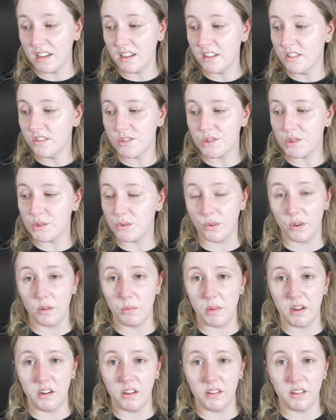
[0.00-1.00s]
I could just talk
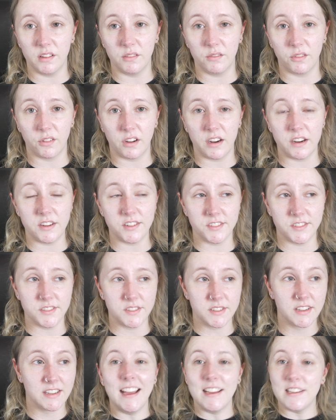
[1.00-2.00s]
about nothing for
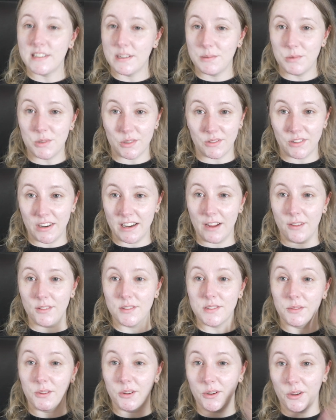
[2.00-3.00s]
ages, as I'm doing right now,
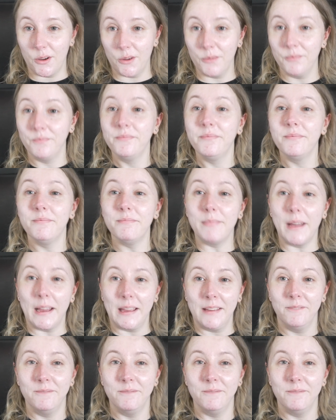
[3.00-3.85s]
so I'm gonna go. Bye.